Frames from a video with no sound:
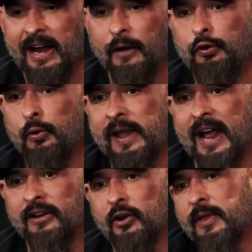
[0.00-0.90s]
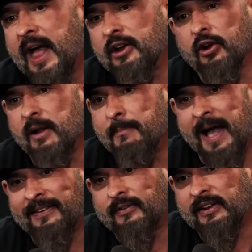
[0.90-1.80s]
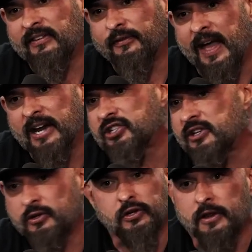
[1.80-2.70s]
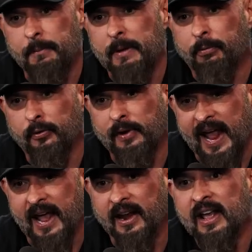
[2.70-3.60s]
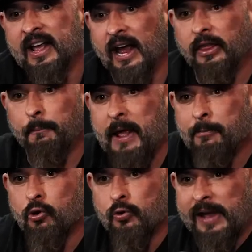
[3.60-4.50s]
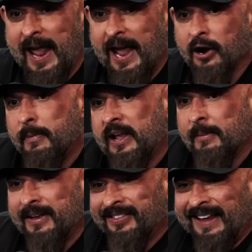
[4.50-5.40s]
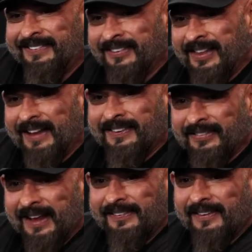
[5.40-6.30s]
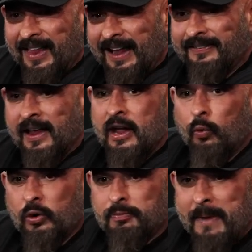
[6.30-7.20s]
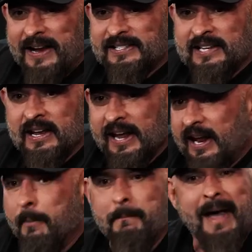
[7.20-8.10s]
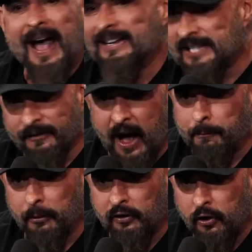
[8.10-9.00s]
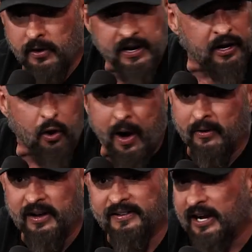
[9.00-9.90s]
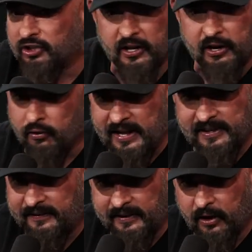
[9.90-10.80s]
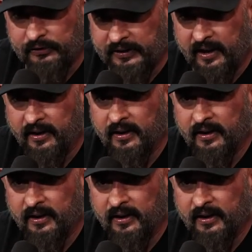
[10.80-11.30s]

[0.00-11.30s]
And if you can't do that, you're at a massive disadvantage to the people who can. And the people who can are becoming less and less and less and less, which makes it a massive opportunity to go out and intentionally create this skill set.